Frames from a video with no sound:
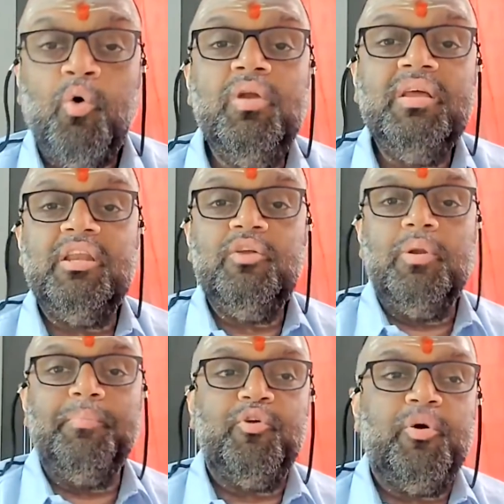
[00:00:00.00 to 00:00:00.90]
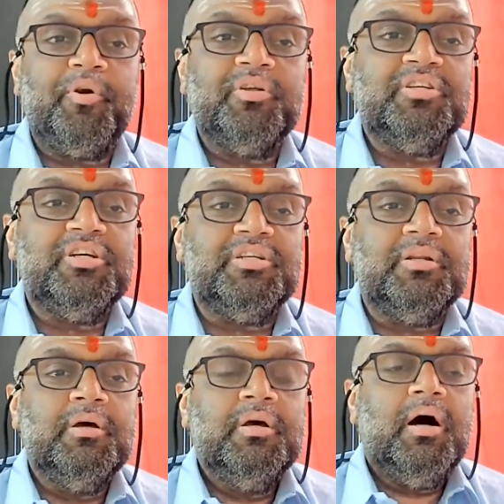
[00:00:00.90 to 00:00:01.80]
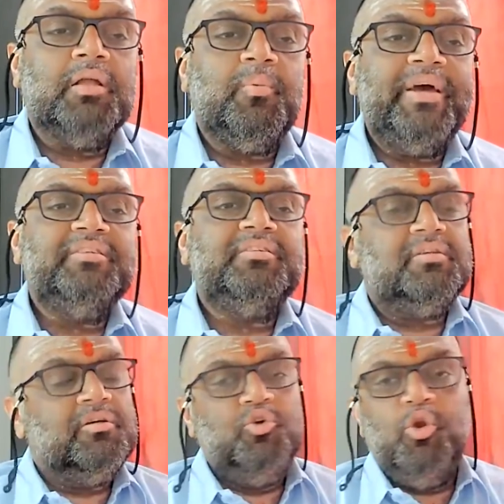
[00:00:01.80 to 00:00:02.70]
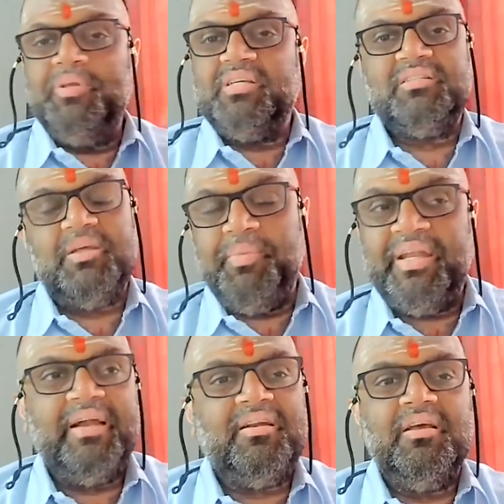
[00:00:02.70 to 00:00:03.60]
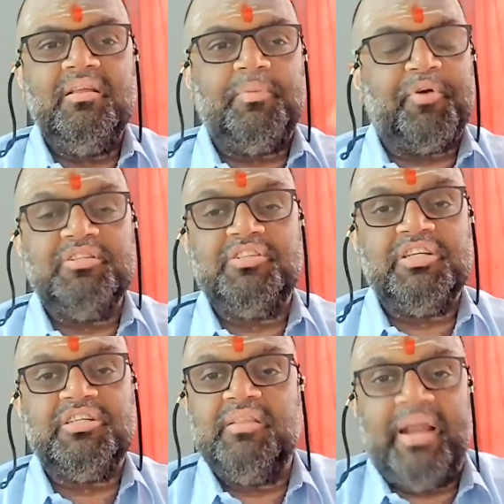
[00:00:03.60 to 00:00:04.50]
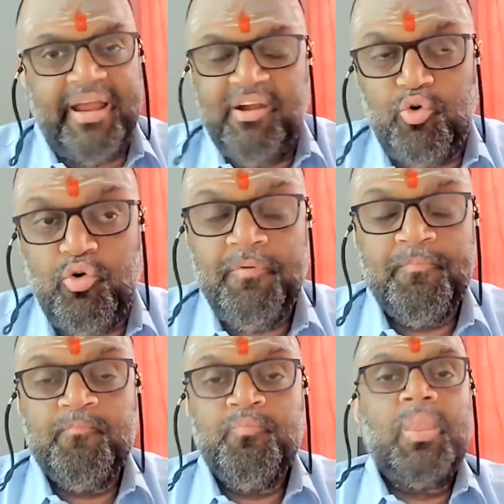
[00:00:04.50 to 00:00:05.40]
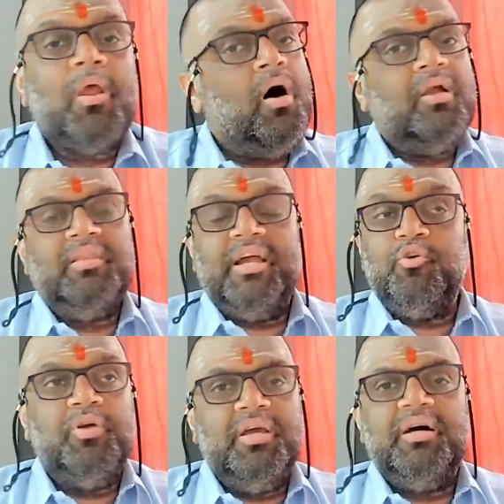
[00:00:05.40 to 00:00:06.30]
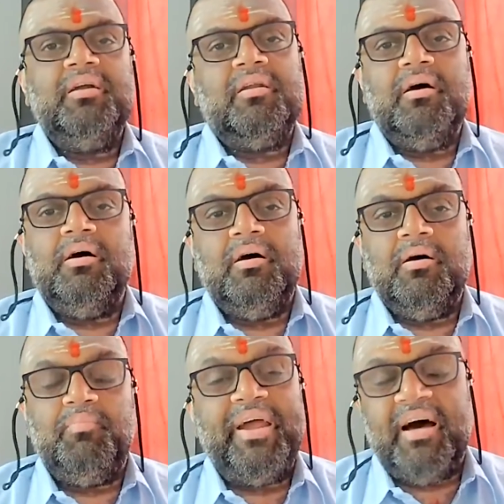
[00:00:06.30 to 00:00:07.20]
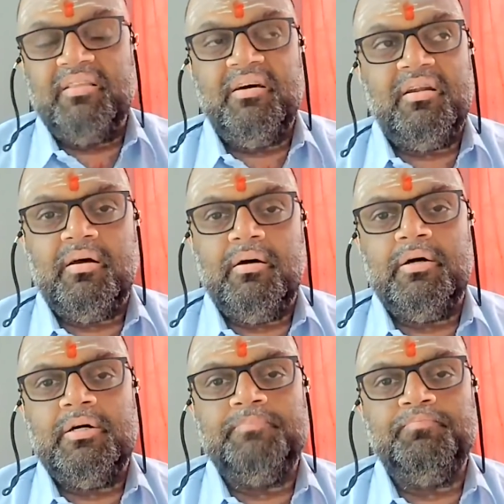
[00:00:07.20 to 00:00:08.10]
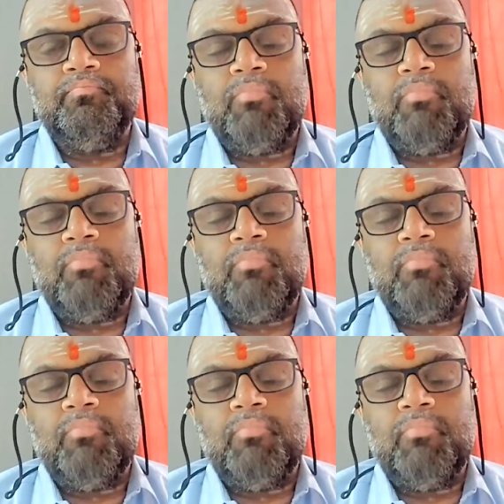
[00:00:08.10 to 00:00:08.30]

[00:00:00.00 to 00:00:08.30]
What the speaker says: Only then you will improve your pronunciation. Otherwise, you will be just imitating the pronunciation that I do or that you hear by other